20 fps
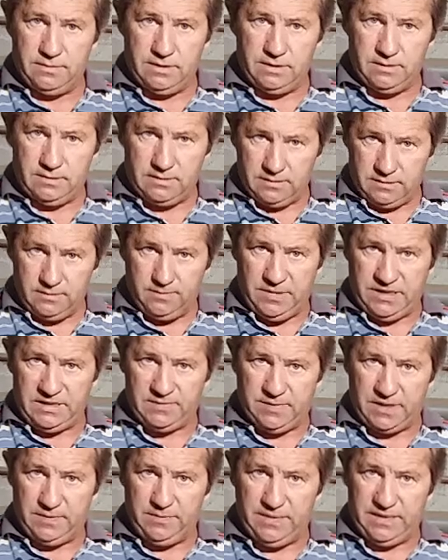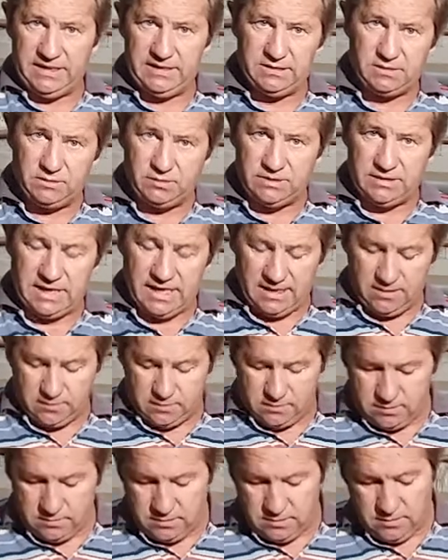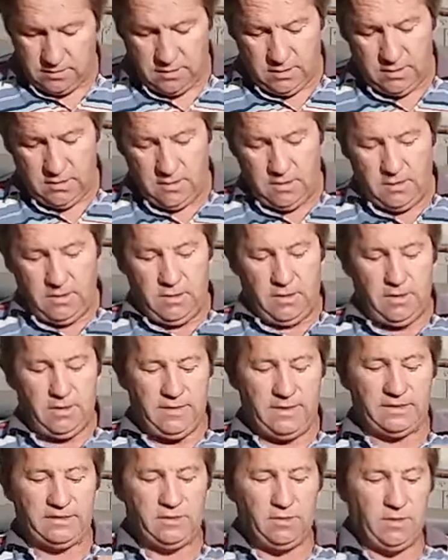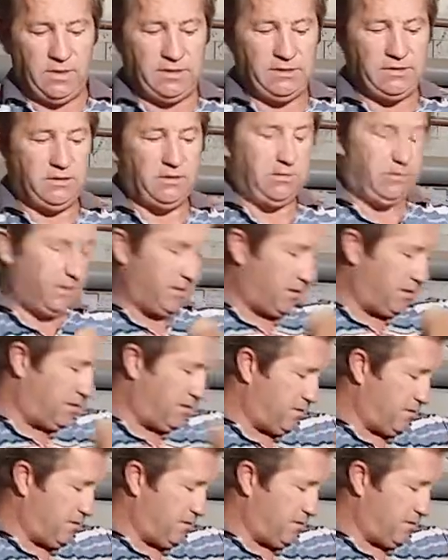and piece by piece cut it out, and that's the way to do it.